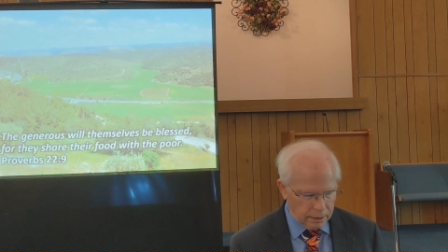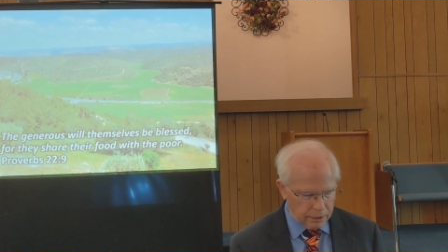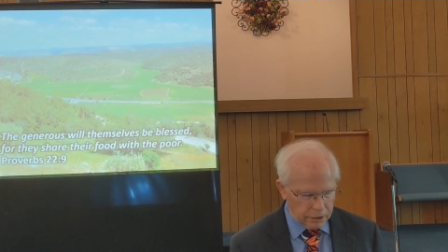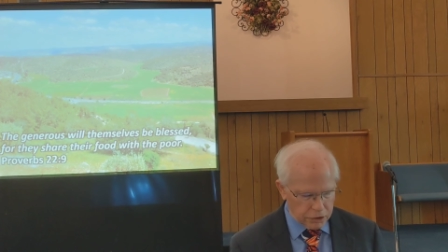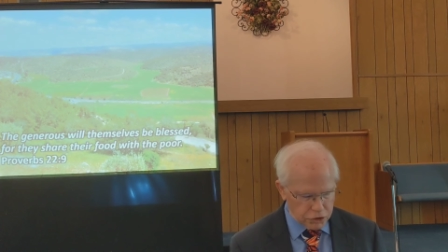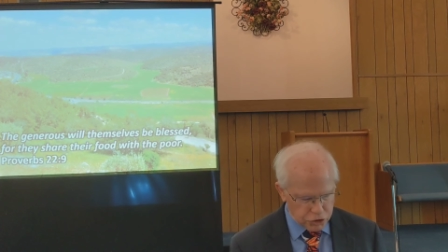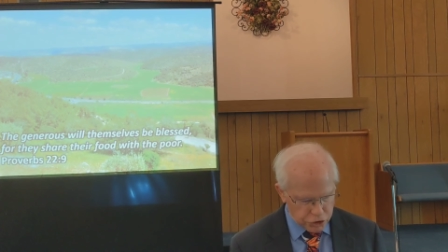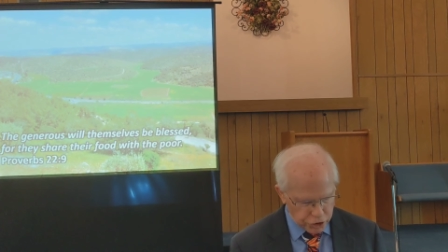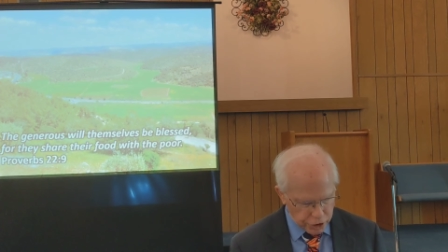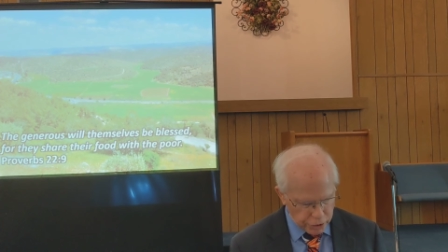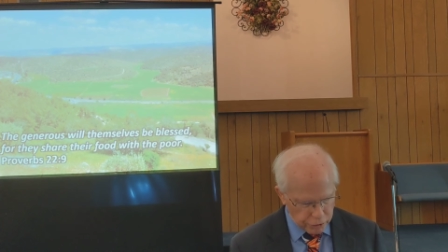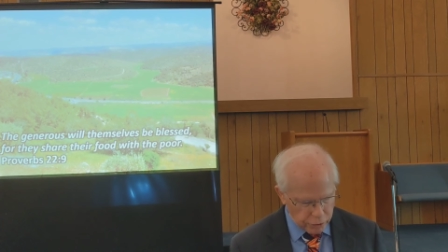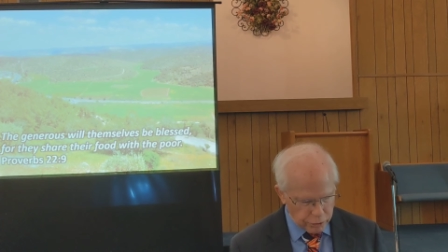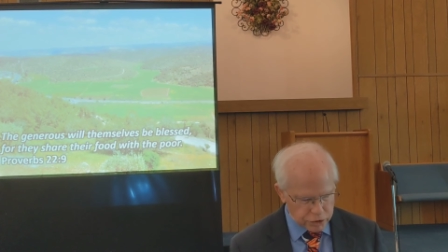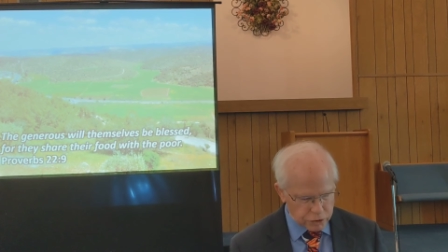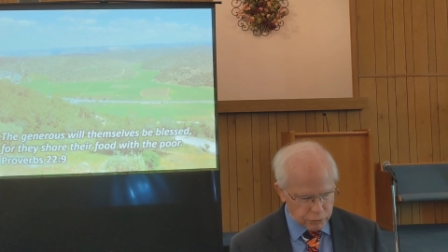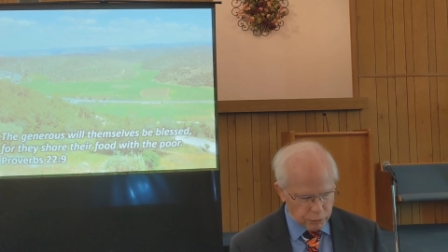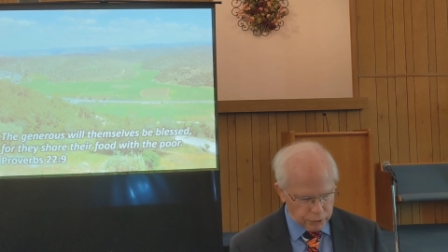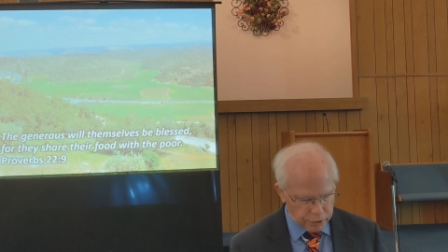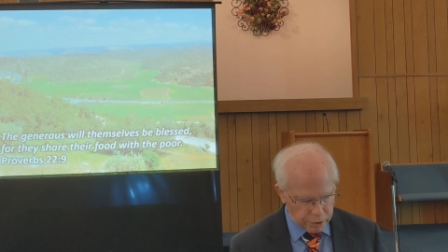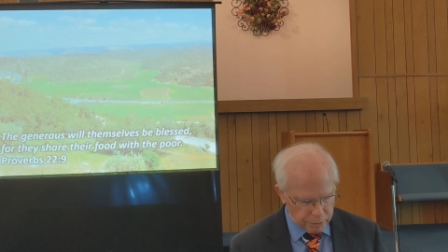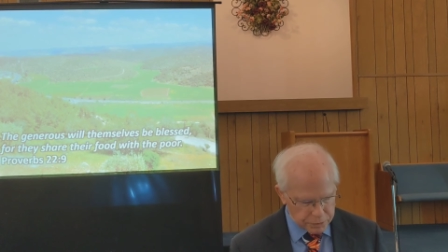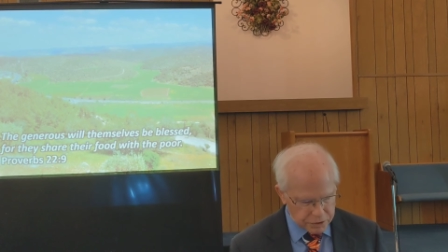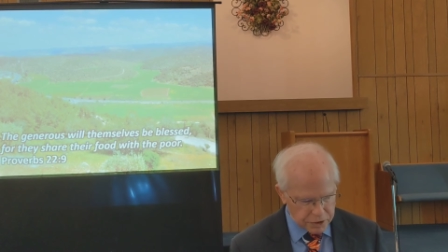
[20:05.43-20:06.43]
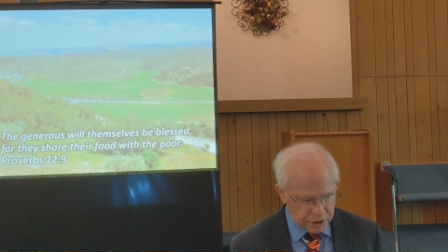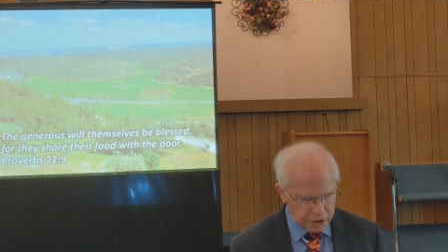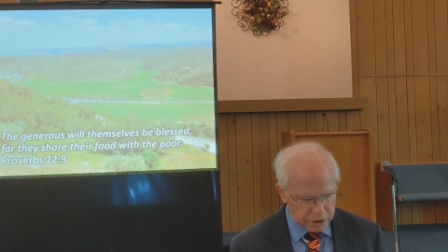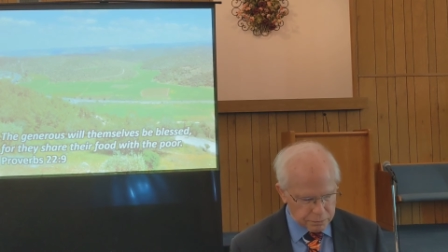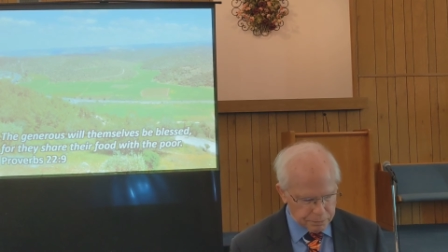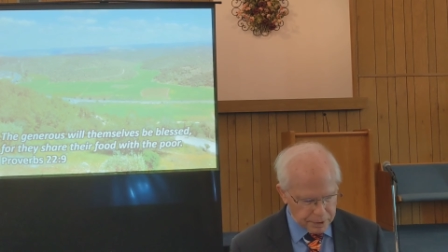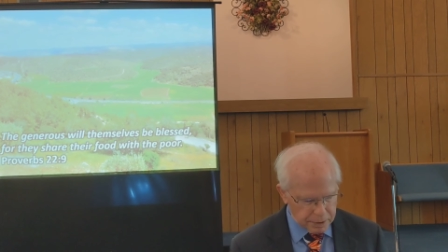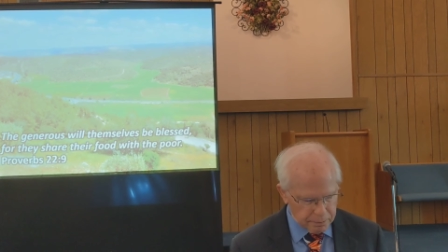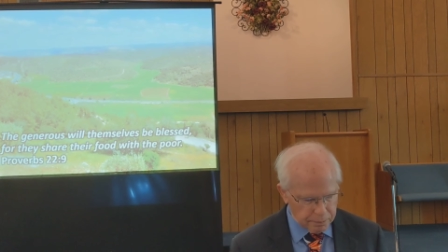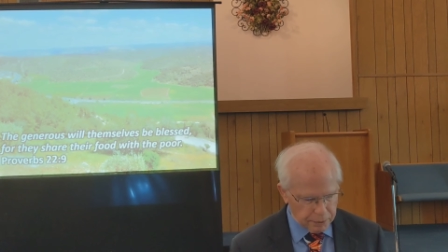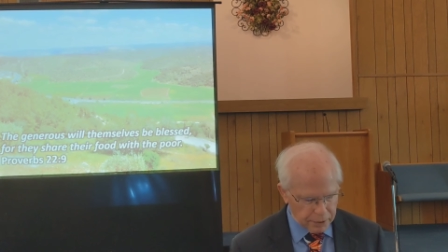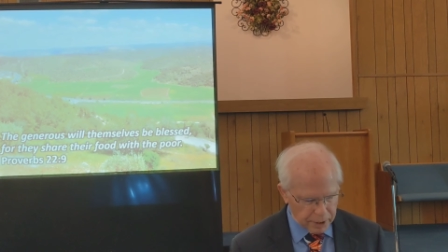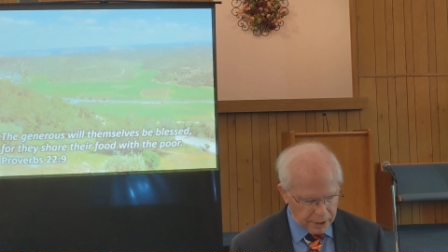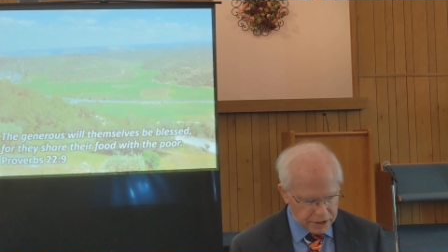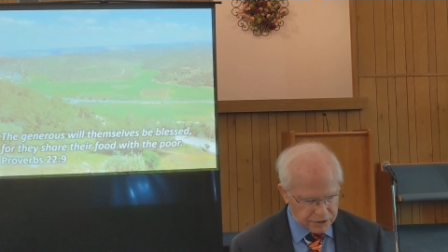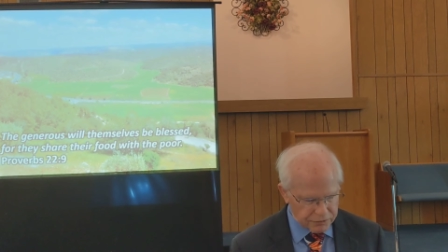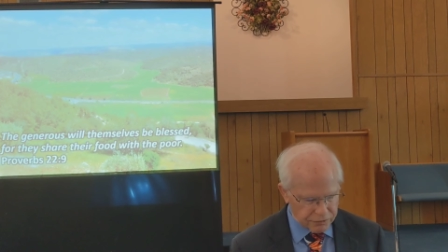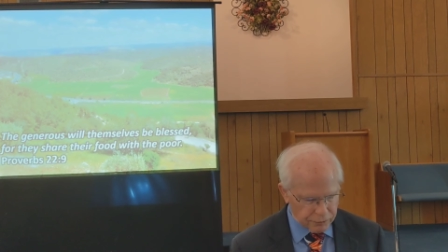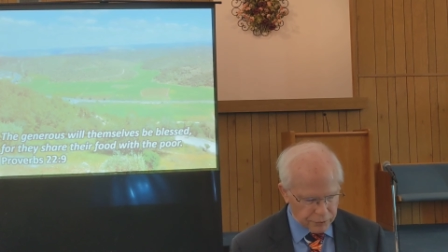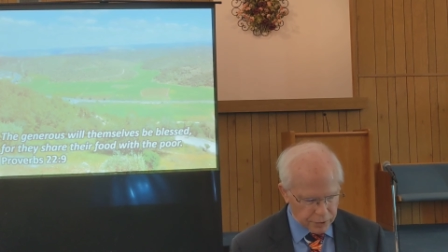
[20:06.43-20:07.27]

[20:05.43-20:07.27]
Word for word: the generous will themselves be blessed